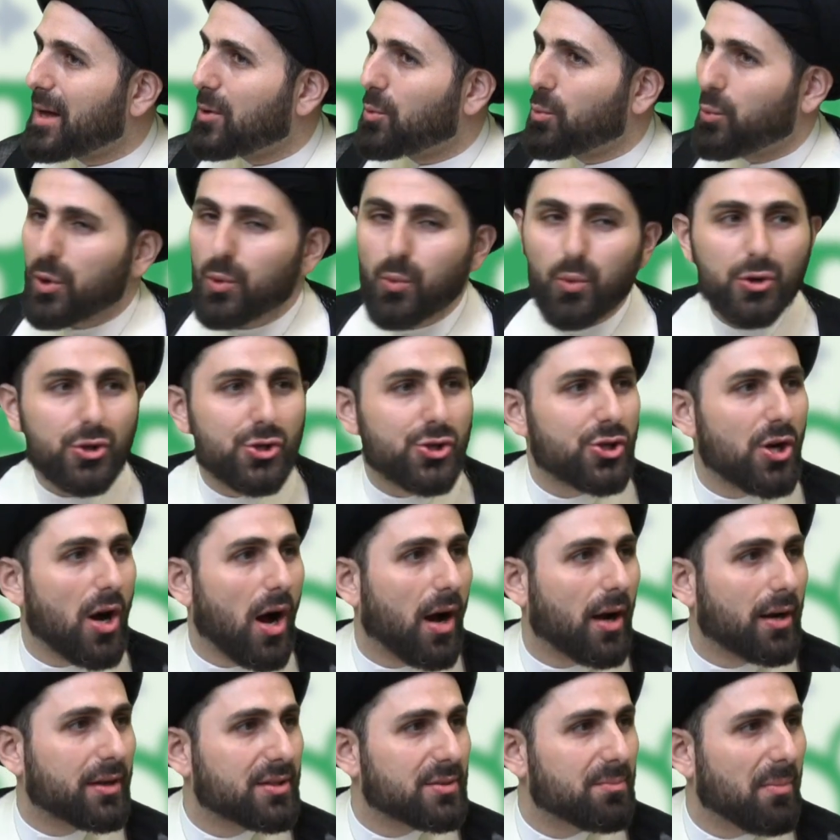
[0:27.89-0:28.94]
We were
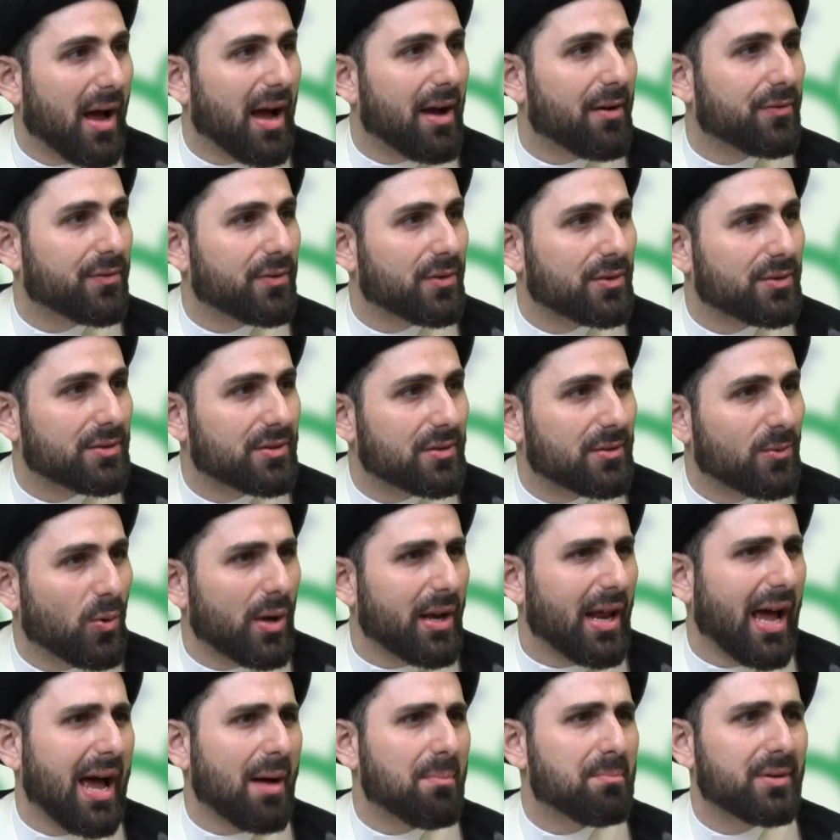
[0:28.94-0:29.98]
shocked, baffled.
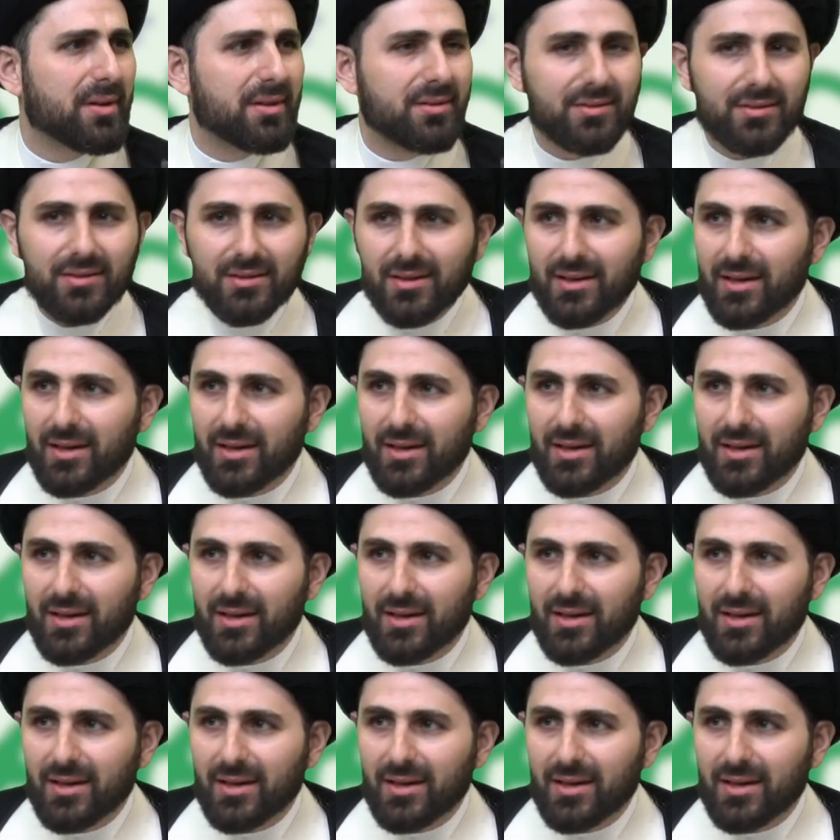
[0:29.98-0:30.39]
What happened?